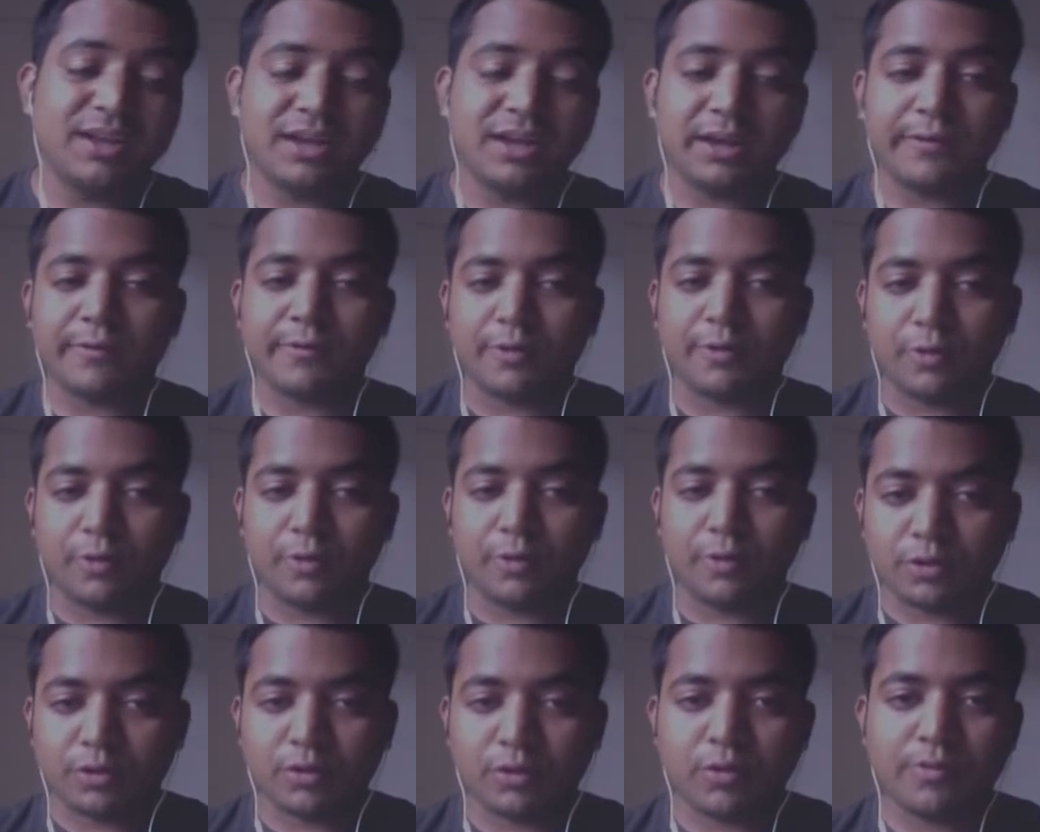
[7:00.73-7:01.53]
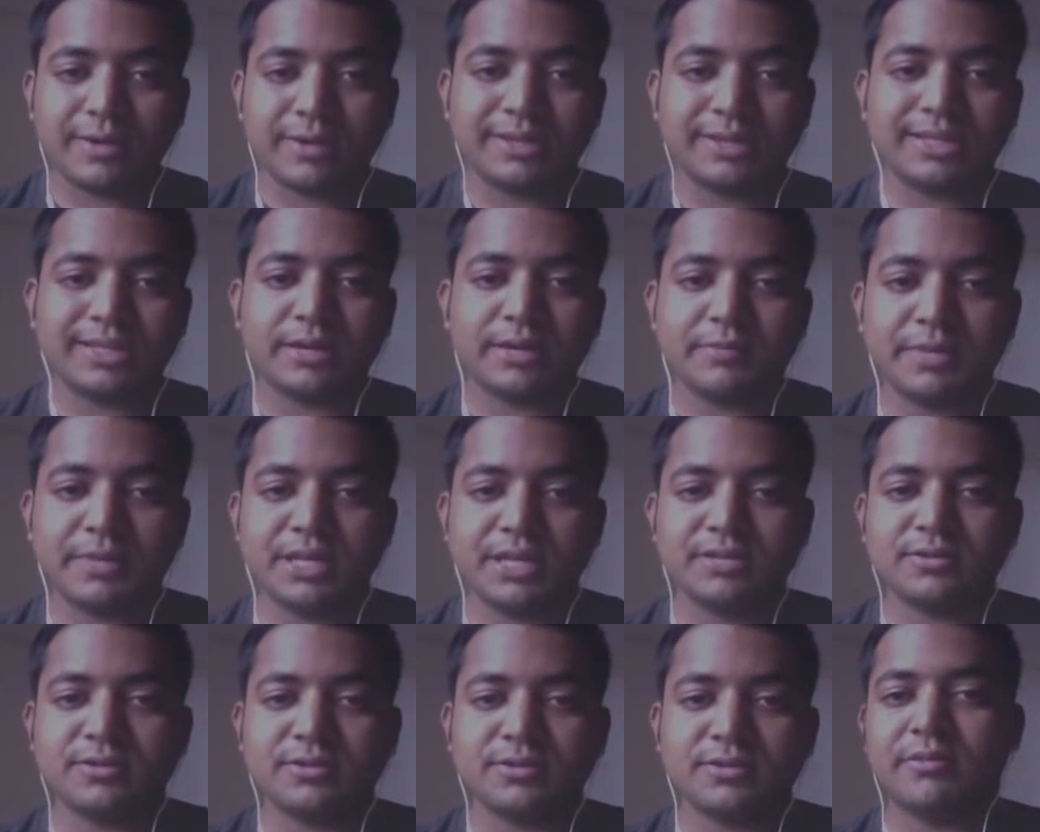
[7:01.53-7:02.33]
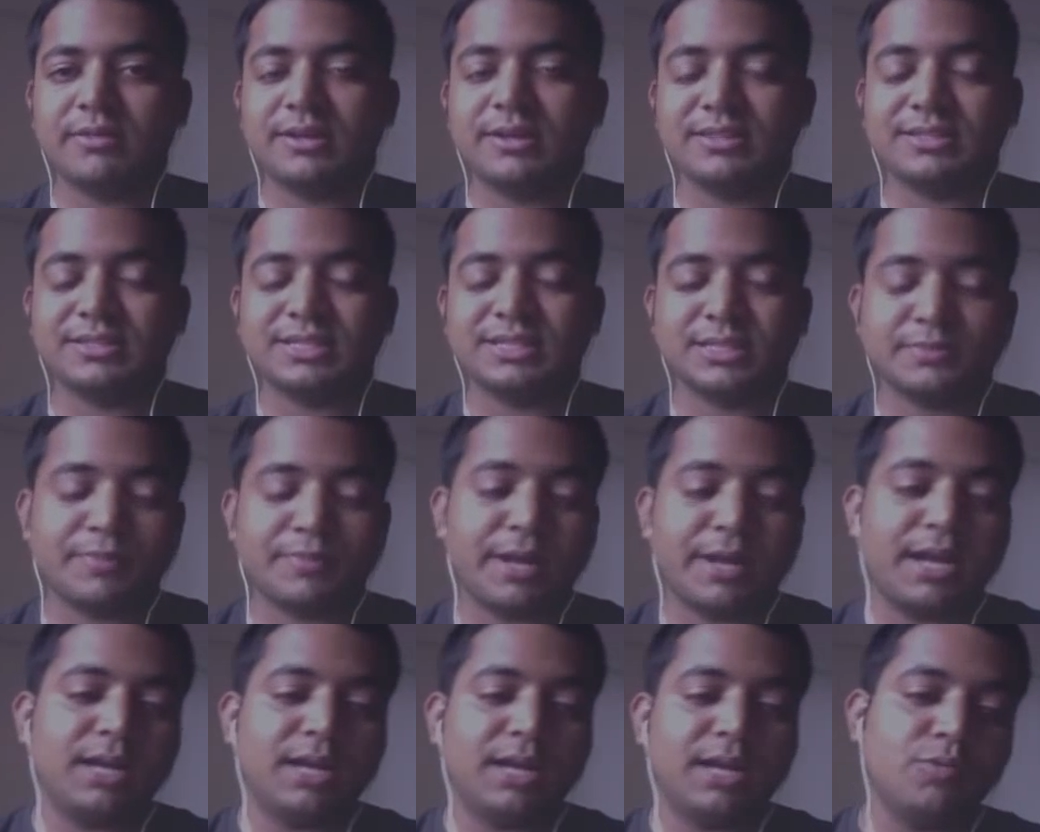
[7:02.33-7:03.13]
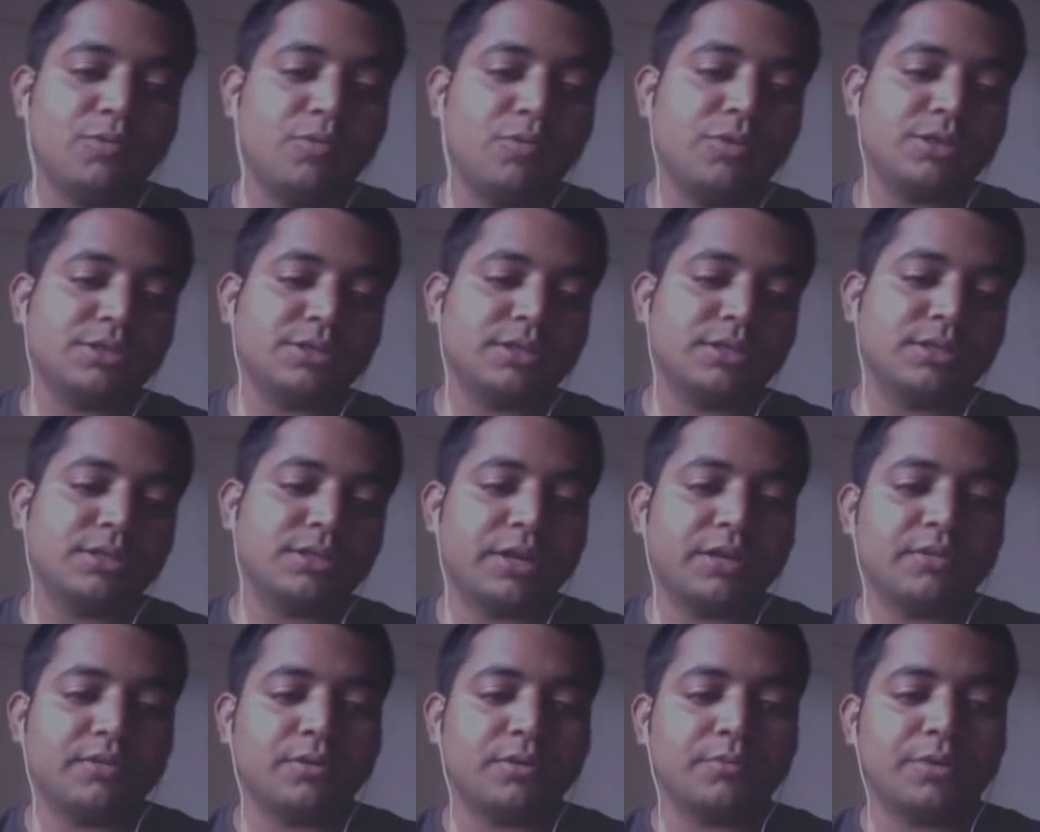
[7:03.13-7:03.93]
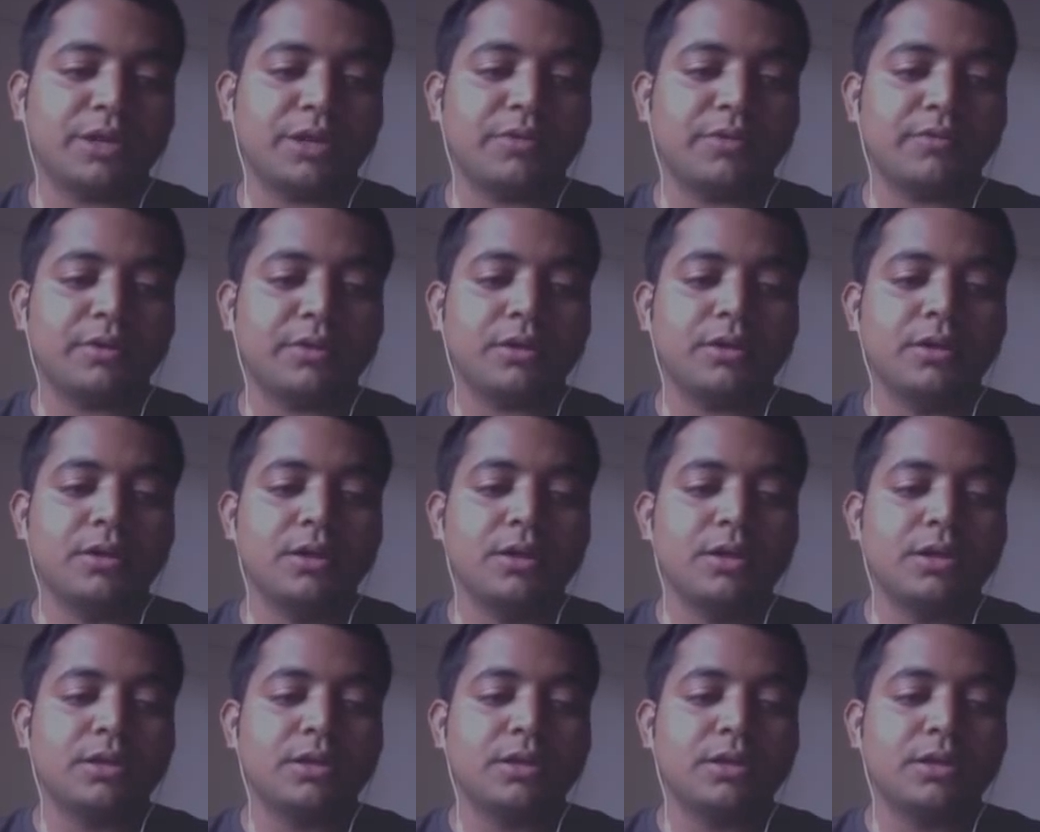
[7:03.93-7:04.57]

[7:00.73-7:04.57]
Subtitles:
If you do not know what that means or how it is spelled, do watch the part 1.1.